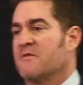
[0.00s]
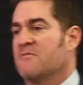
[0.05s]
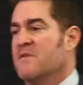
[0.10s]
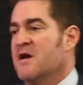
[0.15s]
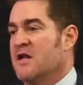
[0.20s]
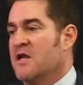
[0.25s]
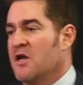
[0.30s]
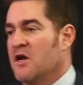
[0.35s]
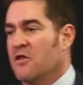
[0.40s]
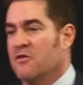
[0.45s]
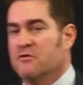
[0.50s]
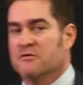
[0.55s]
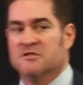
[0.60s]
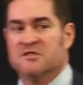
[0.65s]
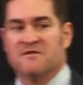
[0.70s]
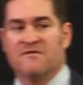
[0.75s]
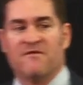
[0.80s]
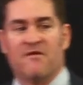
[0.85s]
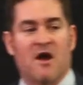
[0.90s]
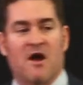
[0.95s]
many others,
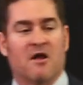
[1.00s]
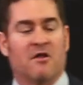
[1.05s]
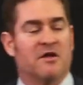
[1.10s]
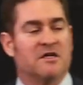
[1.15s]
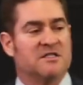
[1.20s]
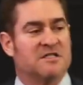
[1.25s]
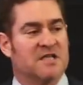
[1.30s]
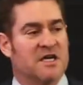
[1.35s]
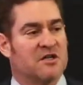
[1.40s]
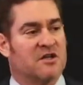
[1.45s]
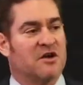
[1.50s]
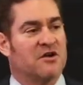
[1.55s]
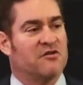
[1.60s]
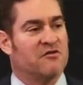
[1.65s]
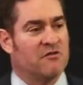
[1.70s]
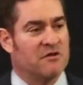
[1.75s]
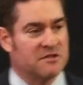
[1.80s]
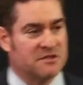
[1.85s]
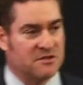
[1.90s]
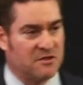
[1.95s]
violates
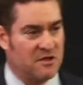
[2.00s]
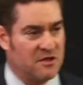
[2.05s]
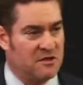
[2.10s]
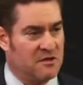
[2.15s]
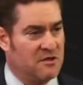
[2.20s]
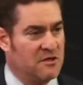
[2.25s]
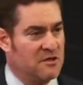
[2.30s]
antitrust law.